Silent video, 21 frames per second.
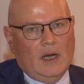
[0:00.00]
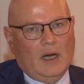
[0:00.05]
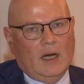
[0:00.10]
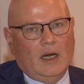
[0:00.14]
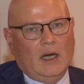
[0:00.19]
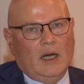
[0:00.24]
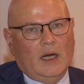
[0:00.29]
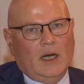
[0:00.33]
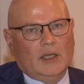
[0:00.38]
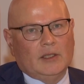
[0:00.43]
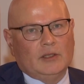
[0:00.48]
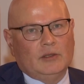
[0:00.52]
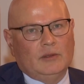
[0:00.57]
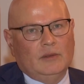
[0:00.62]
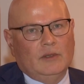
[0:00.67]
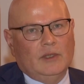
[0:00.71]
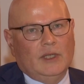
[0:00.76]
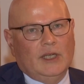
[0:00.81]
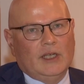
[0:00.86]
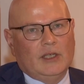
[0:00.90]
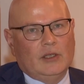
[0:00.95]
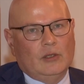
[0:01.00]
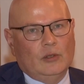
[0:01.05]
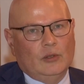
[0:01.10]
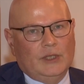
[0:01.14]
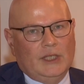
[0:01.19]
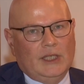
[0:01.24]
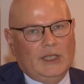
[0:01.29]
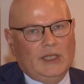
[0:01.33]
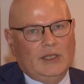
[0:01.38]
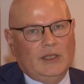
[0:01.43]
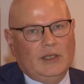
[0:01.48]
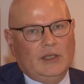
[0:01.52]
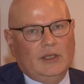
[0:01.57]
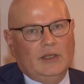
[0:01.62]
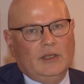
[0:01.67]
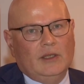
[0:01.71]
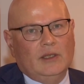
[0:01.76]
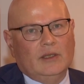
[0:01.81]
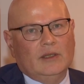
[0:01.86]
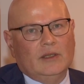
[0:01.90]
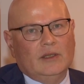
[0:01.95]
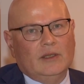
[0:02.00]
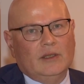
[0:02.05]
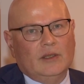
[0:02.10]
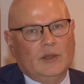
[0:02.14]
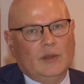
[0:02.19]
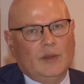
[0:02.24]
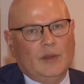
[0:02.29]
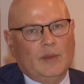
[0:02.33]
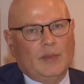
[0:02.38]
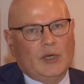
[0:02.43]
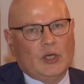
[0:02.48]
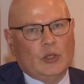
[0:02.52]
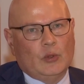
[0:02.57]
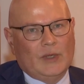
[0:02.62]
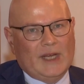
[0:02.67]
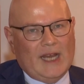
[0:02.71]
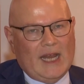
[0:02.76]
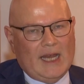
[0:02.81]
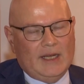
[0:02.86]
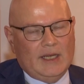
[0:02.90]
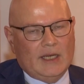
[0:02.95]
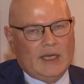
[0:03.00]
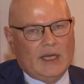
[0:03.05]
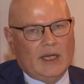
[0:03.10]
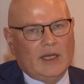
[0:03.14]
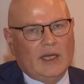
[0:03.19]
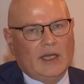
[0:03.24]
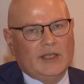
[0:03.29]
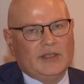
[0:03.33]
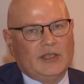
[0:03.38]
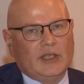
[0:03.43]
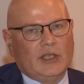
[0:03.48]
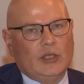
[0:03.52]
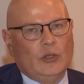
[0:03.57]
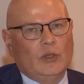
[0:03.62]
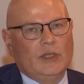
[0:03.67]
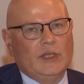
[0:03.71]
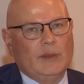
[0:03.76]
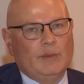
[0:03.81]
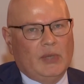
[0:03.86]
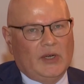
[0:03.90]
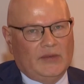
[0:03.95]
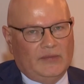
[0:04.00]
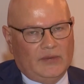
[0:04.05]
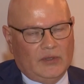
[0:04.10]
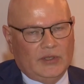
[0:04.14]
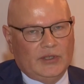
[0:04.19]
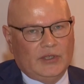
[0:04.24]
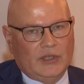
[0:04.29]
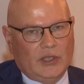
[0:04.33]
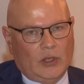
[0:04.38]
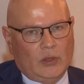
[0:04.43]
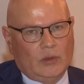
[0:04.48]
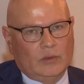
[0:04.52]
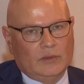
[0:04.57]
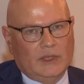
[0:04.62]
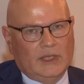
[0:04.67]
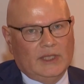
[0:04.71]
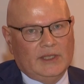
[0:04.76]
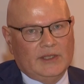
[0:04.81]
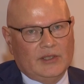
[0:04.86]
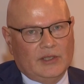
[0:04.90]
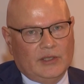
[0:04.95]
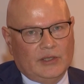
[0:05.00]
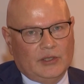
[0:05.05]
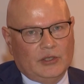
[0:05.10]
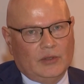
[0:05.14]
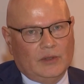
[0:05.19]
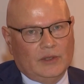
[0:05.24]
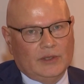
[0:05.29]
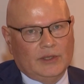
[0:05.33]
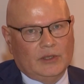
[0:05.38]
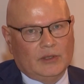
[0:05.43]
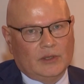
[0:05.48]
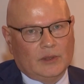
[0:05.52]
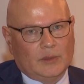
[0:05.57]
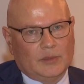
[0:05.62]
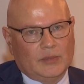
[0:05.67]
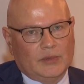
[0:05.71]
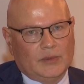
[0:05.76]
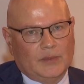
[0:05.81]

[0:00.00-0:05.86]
uh, including creating a security buffer zone in Central Europe.